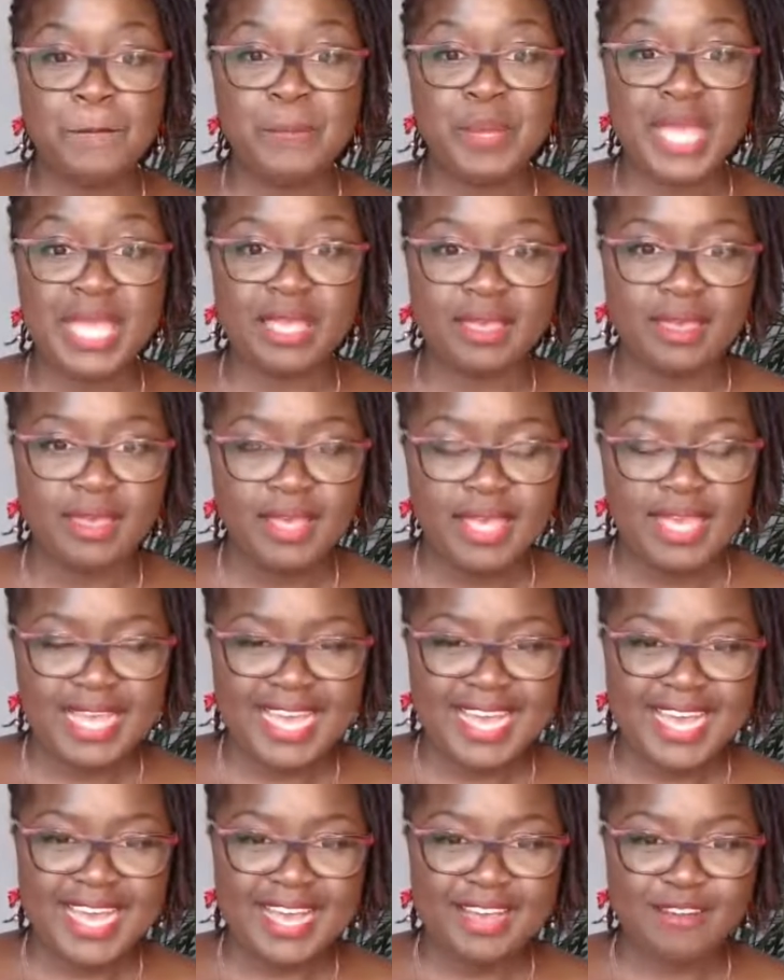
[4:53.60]
big
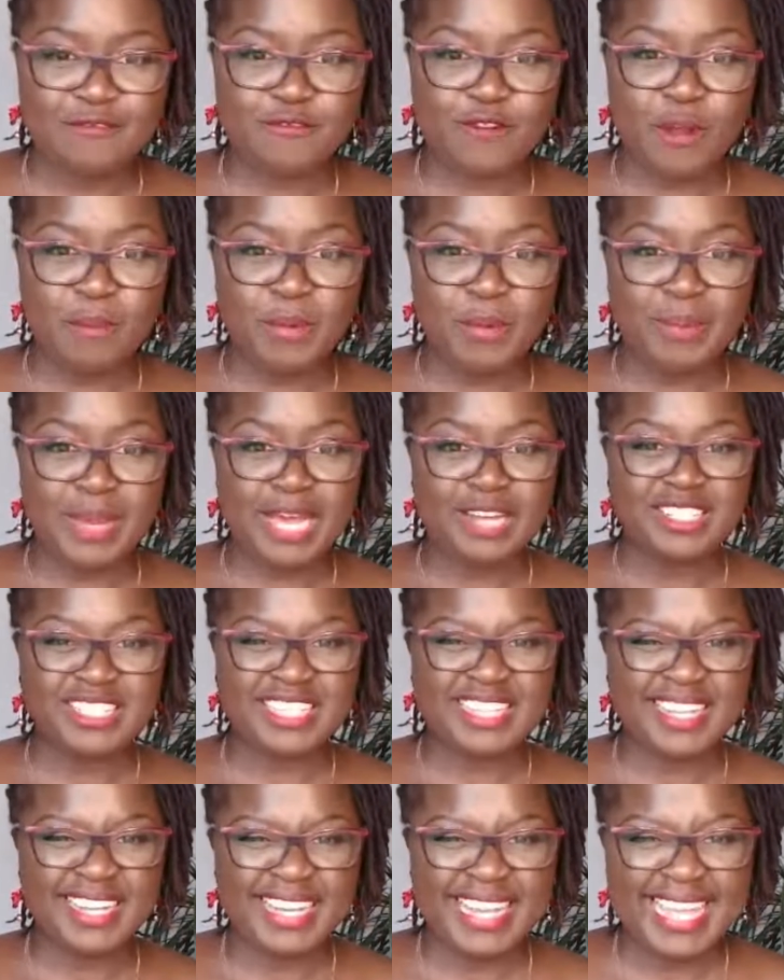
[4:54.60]
from
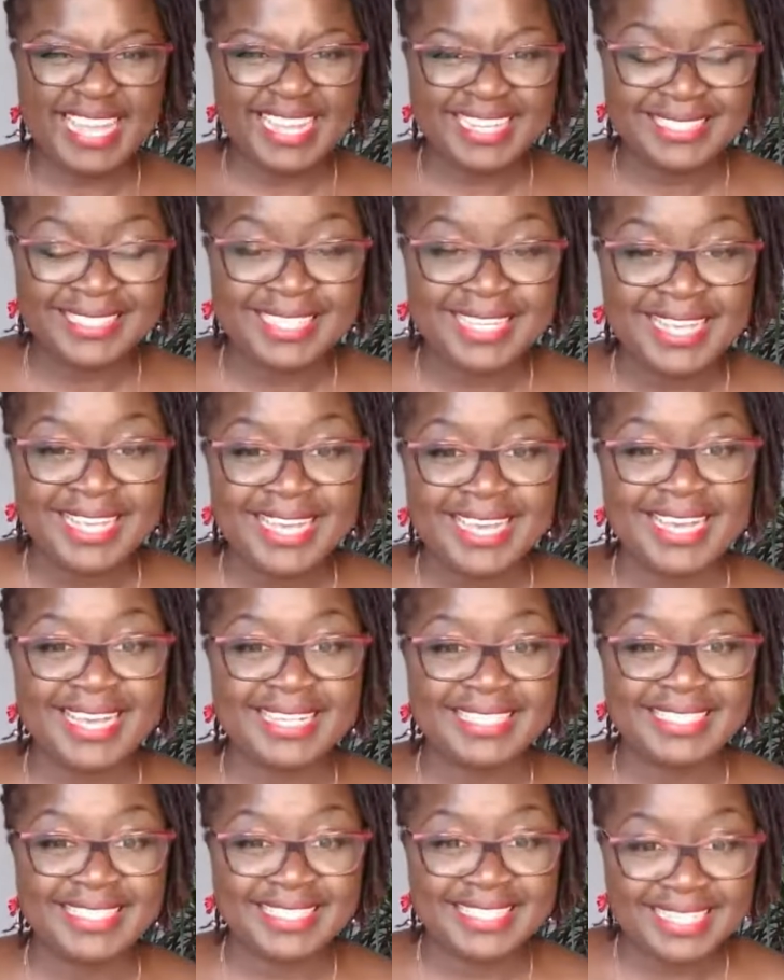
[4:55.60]
about the late
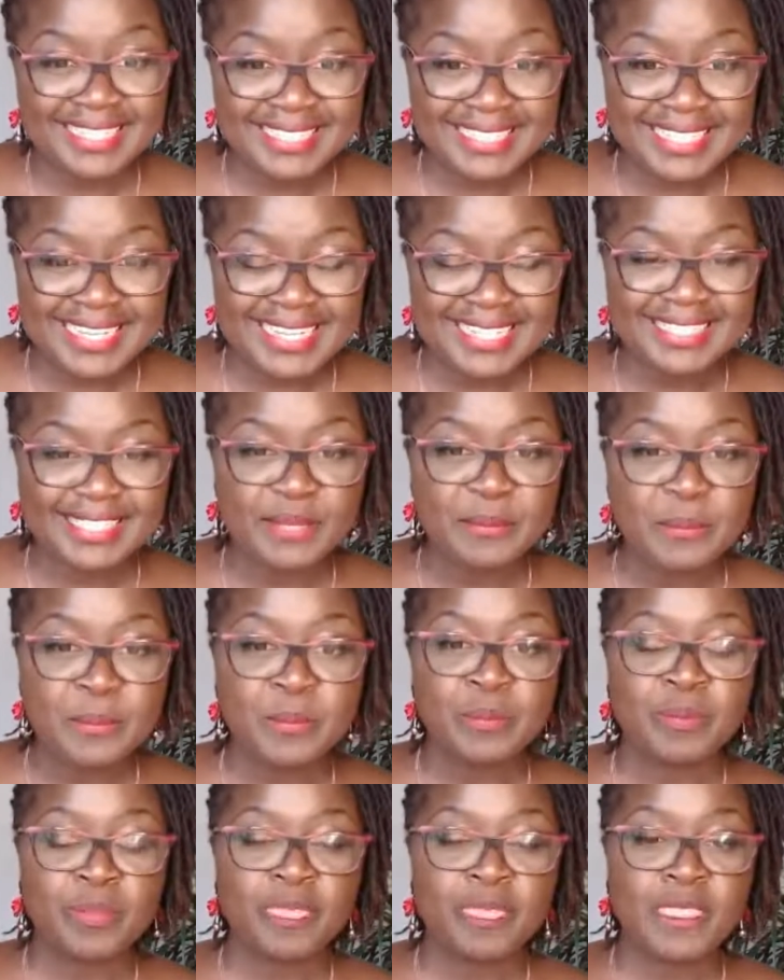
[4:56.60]
60s
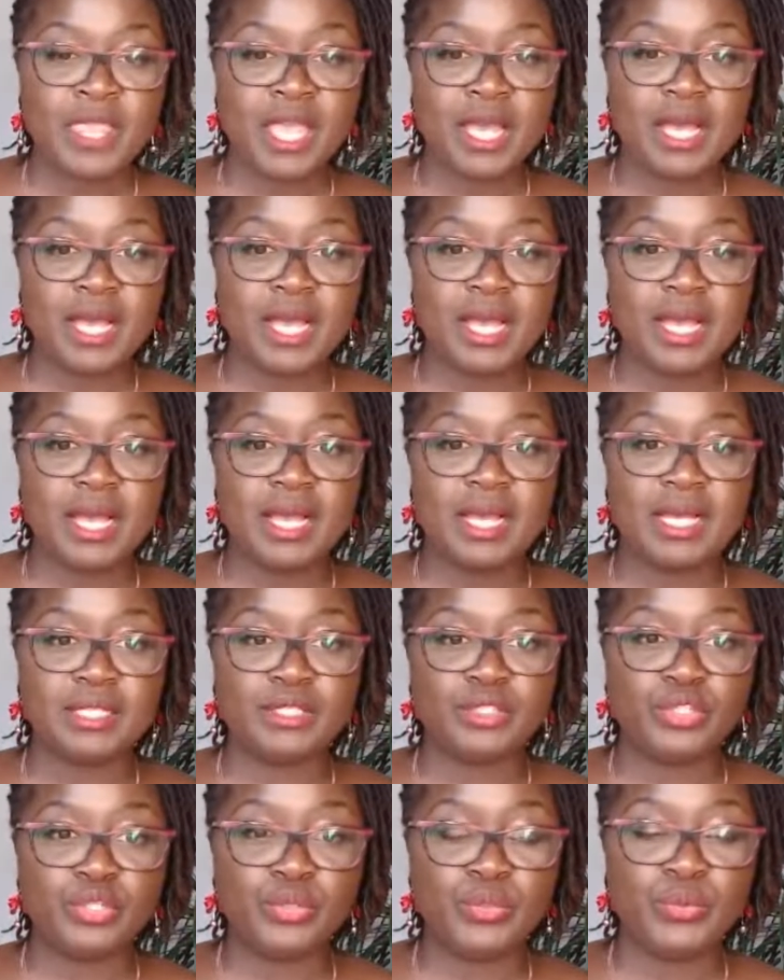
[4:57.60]

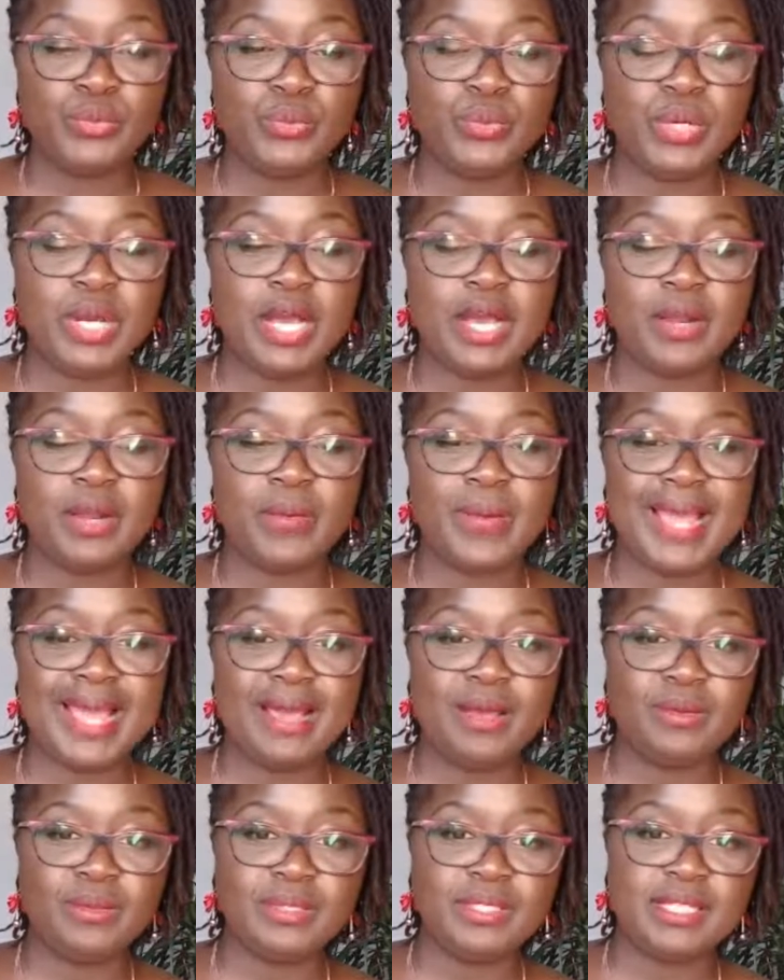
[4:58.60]
to
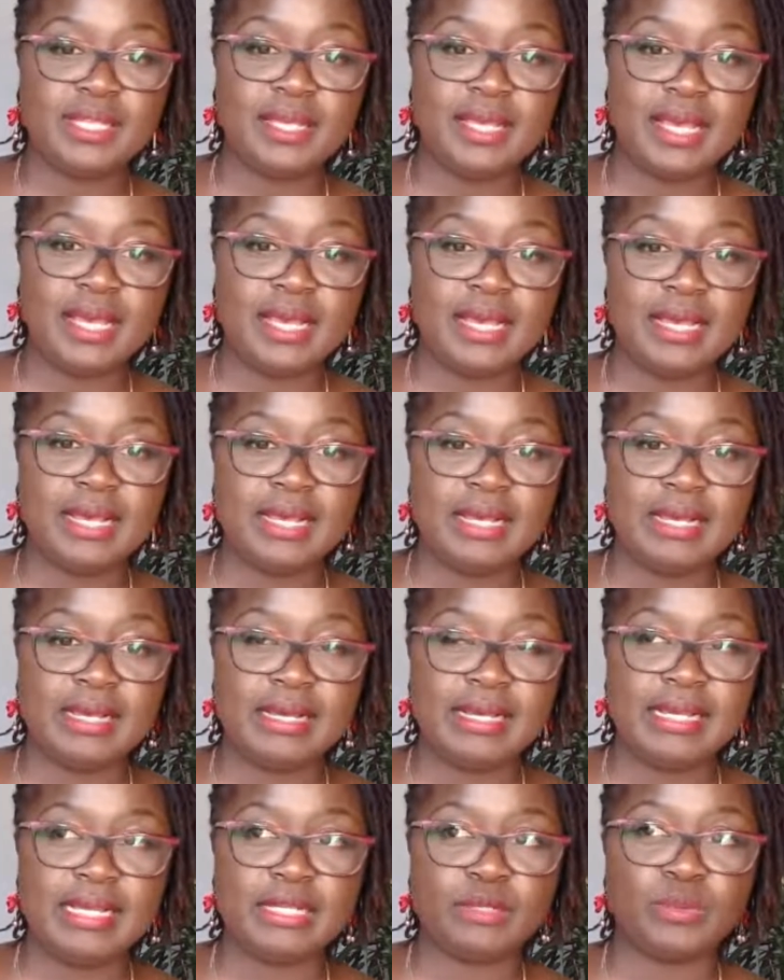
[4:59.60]
around,
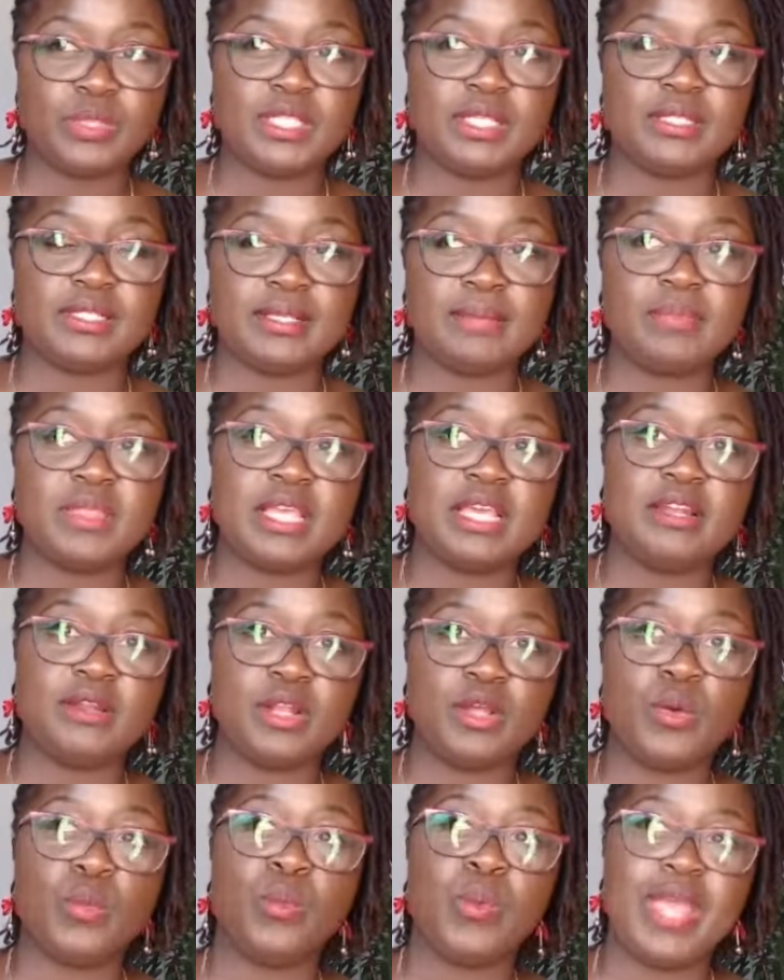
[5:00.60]
it was something,
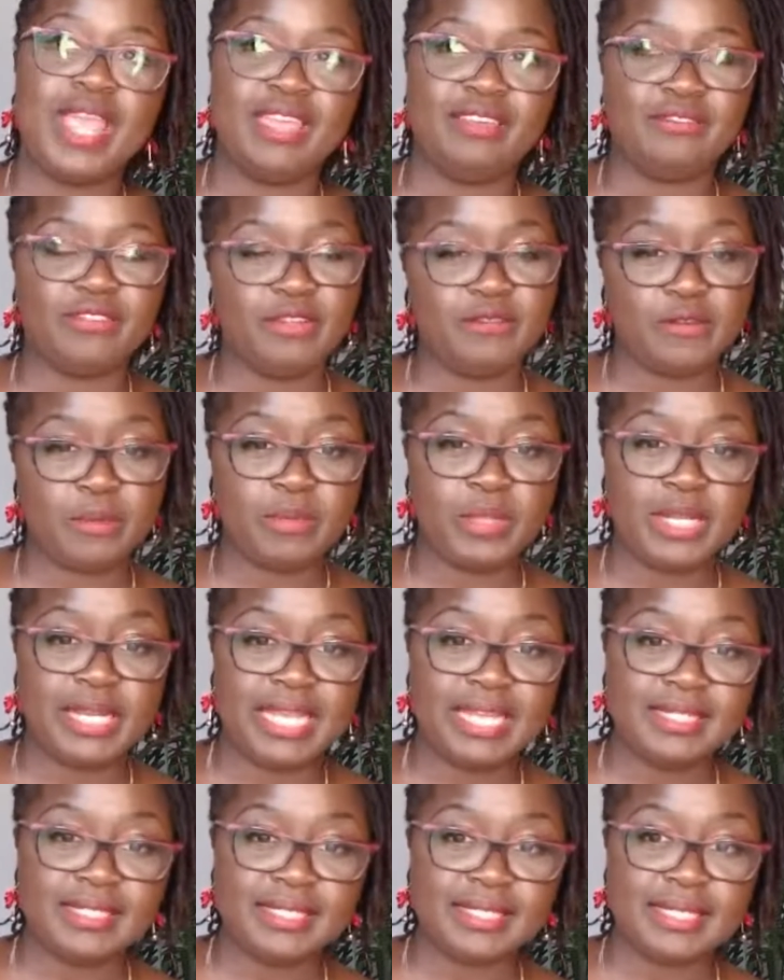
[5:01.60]
a wave from the
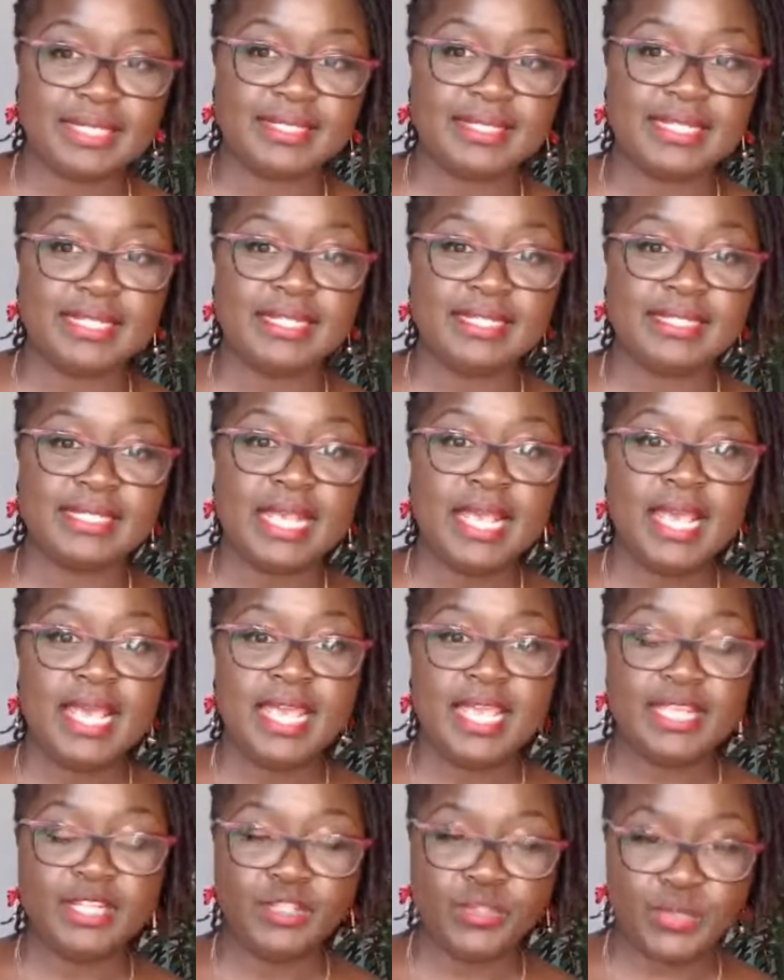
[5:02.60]
late 60s
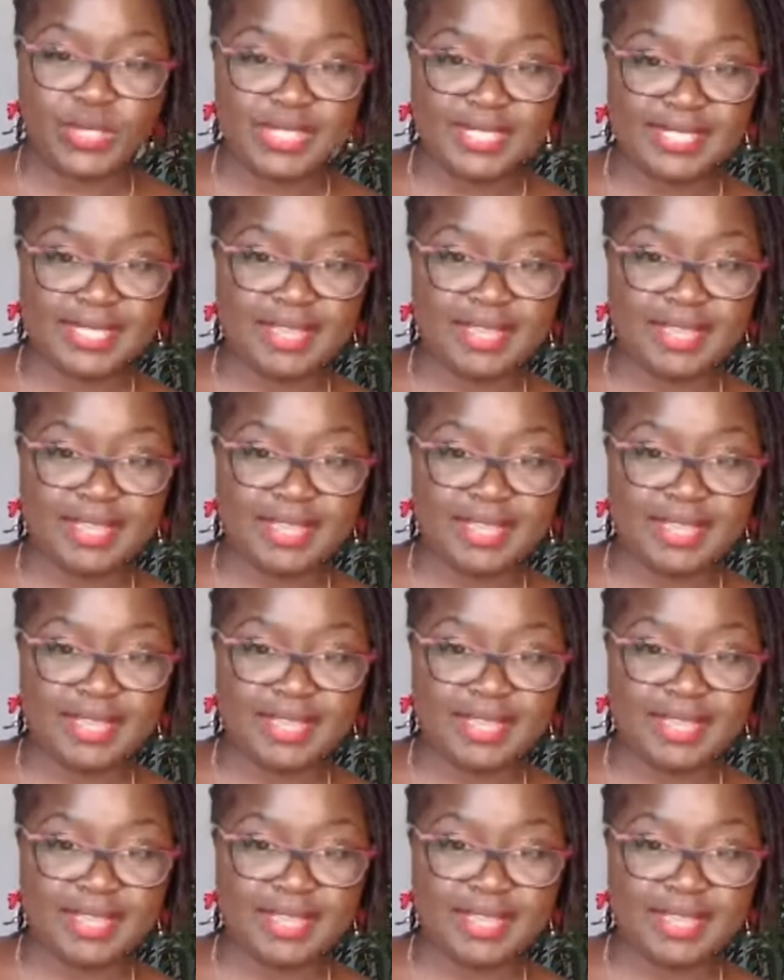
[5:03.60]
into the